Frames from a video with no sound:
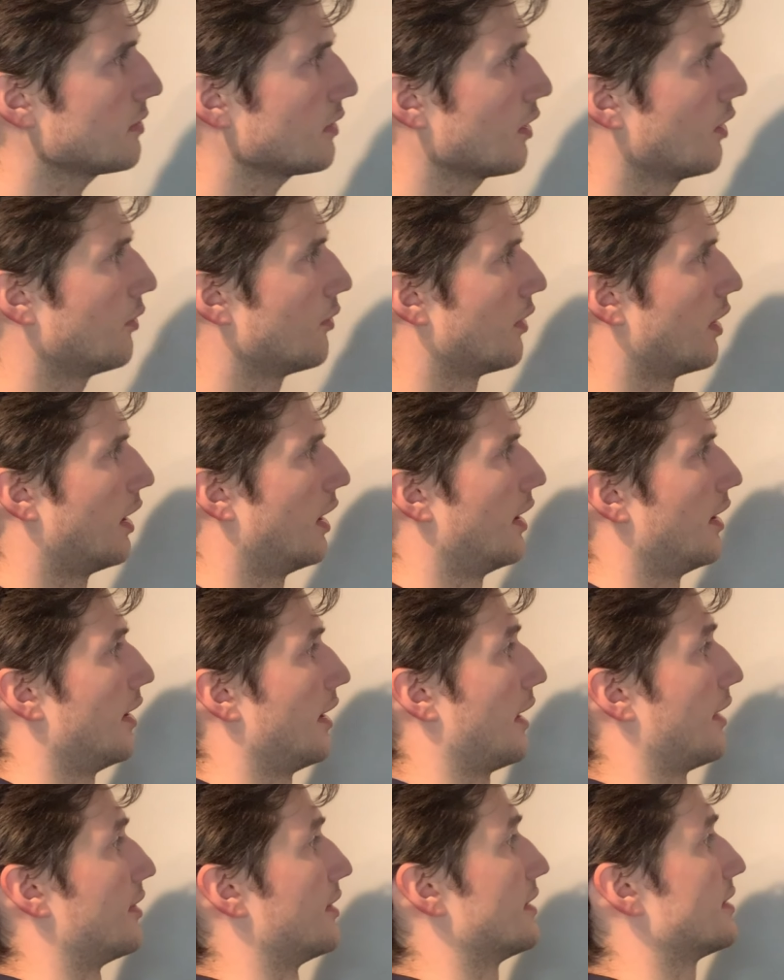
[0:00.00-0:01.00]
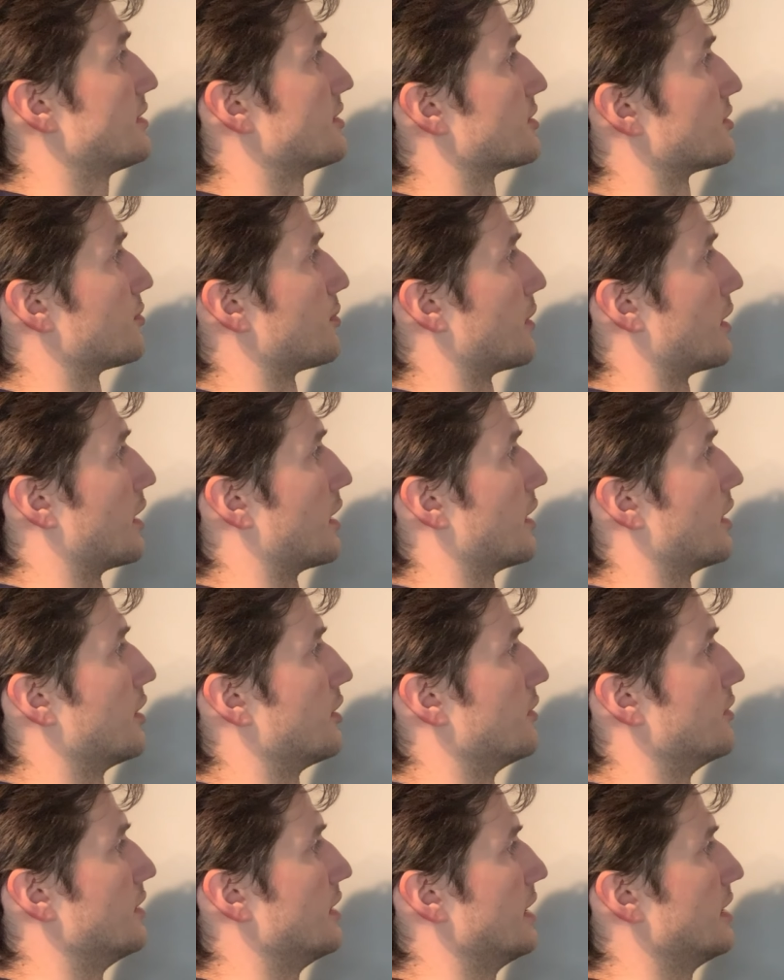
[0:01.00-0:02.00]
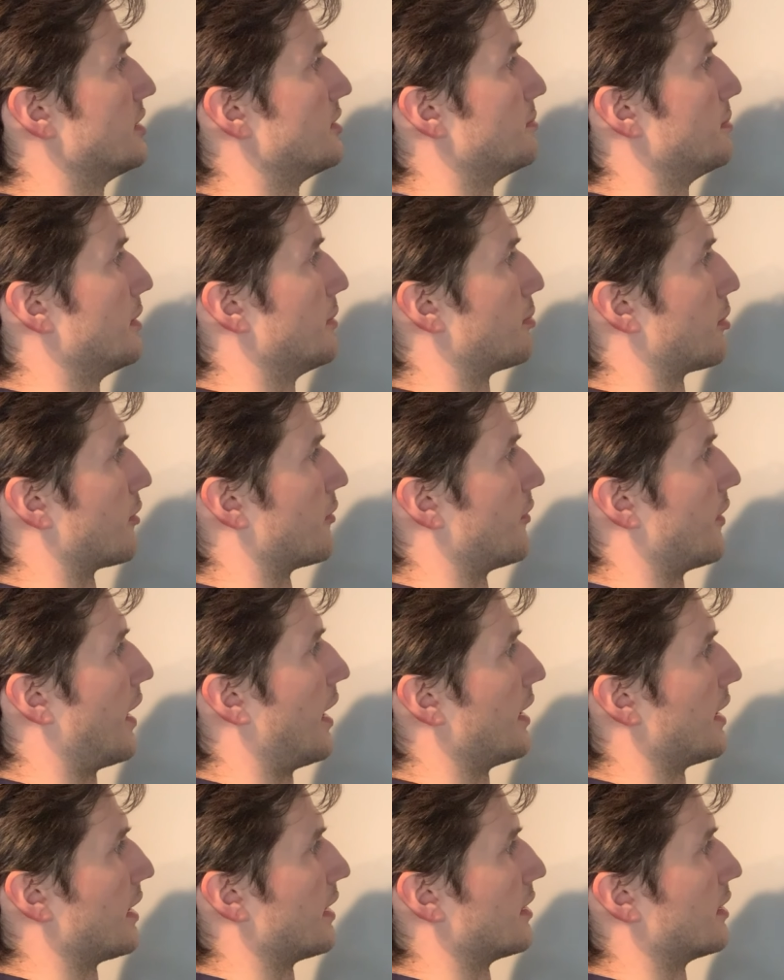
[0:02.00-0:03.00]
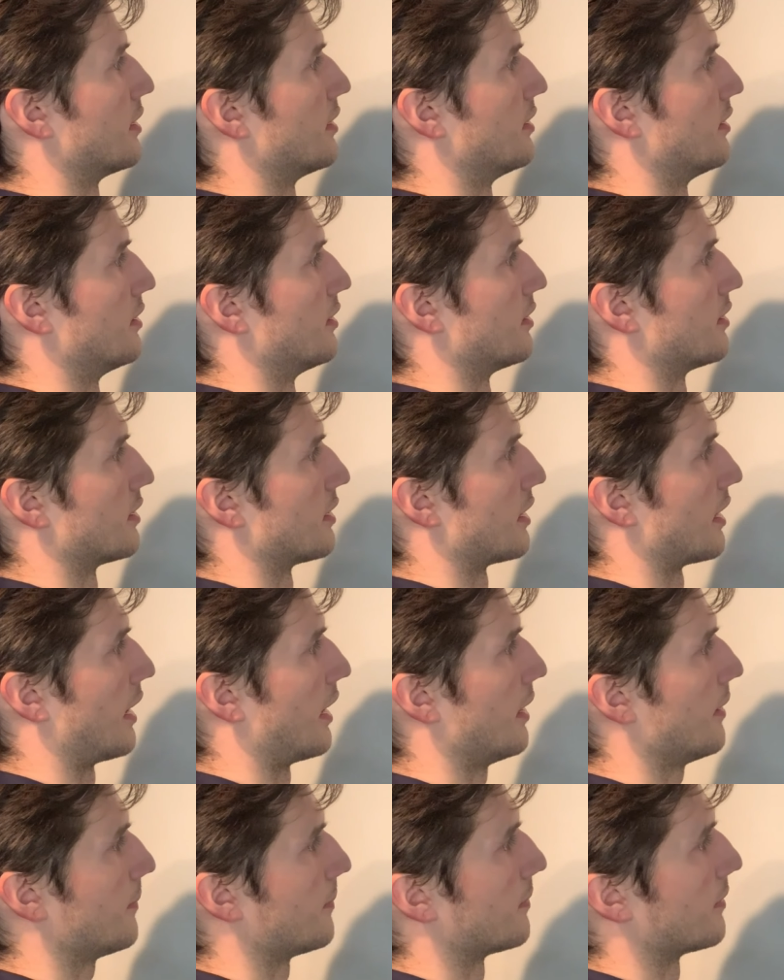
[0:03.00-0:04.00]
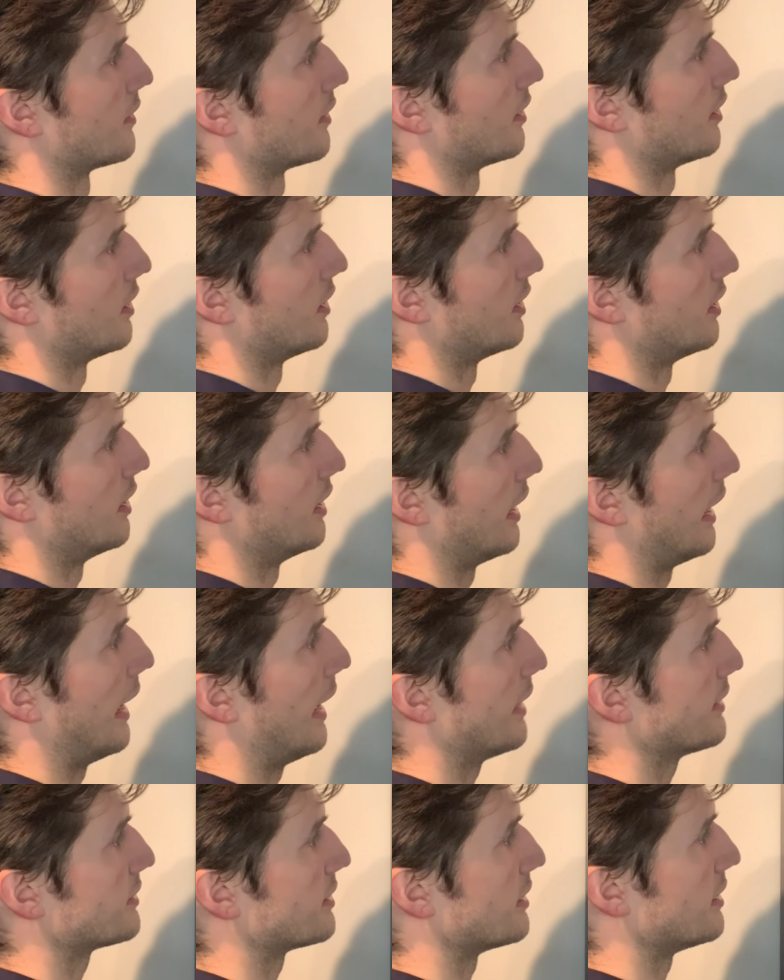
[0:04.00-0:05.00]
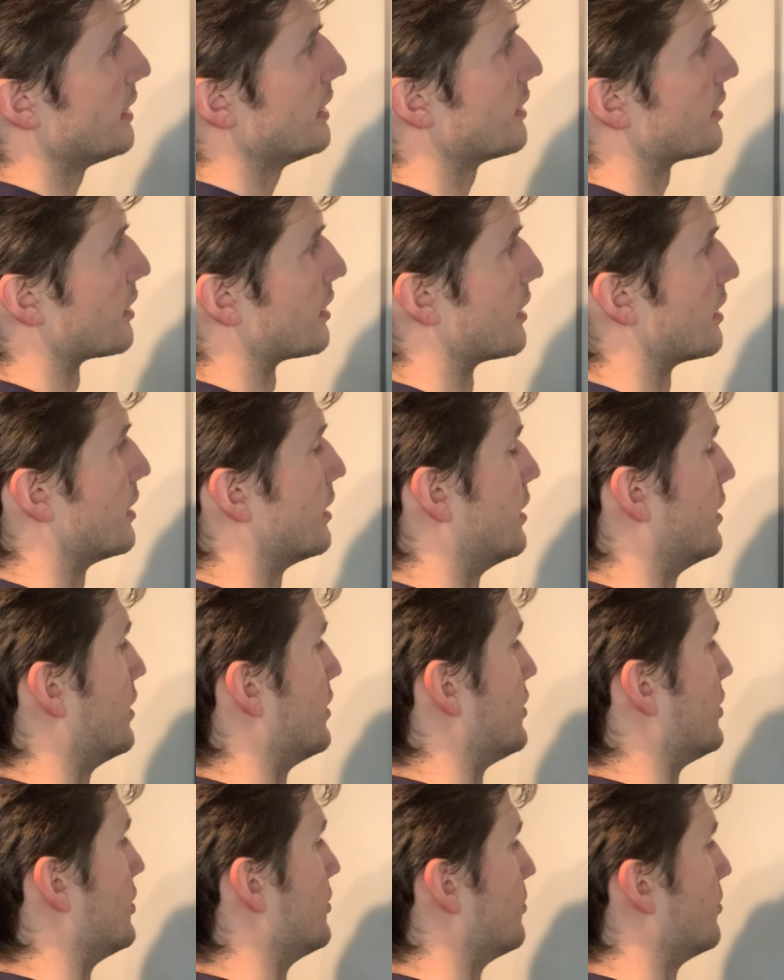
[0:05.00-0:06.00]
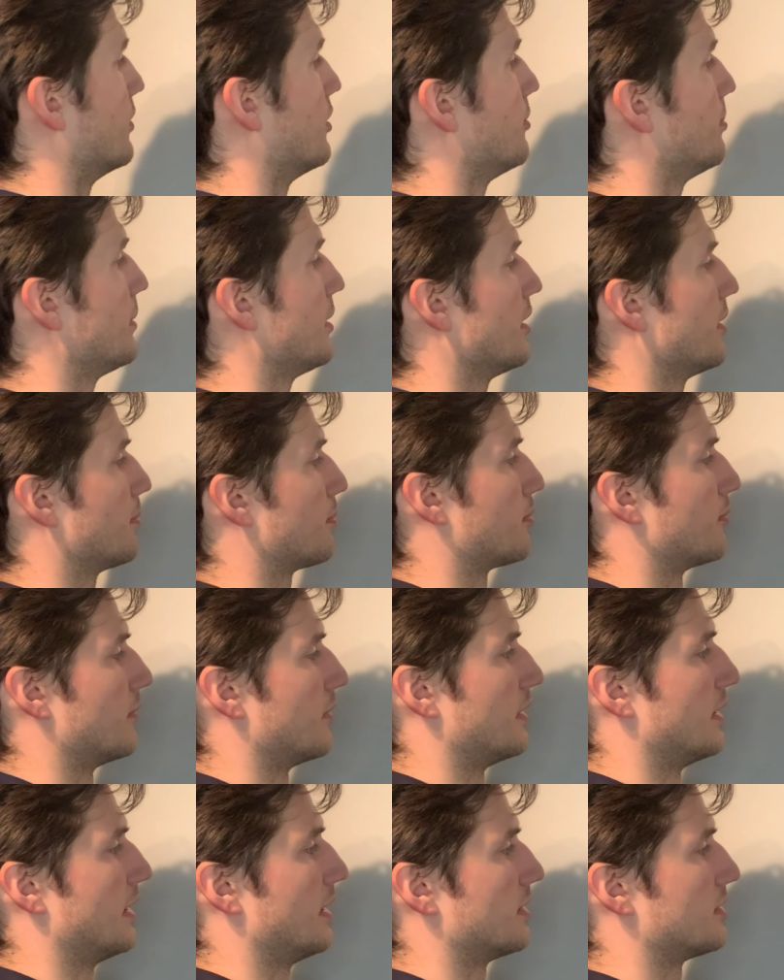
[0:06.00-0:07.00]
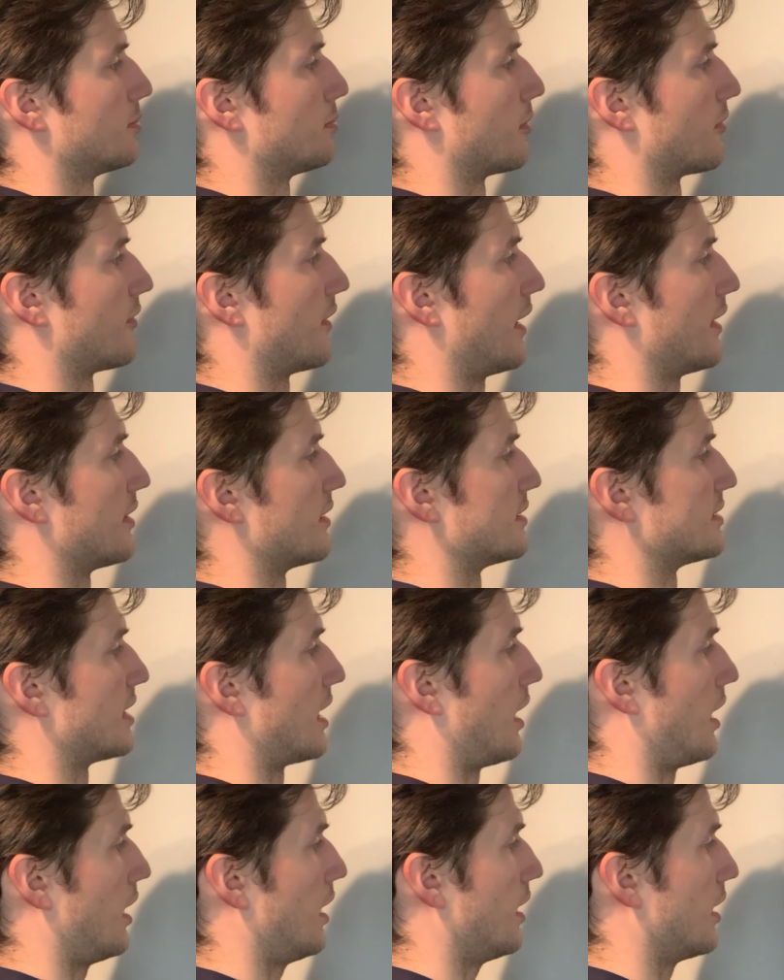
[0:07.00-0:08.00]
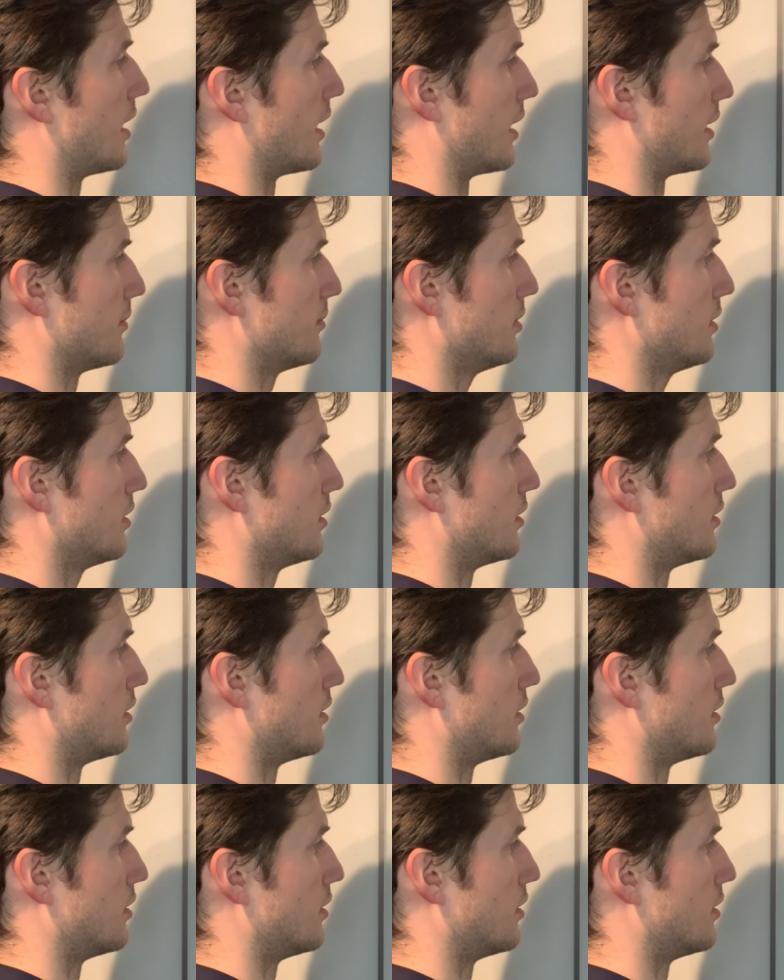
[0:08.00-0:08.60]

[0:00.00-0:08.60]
Well, and this is where you need to be providing, okay? As a leader, you will be need to provide the time,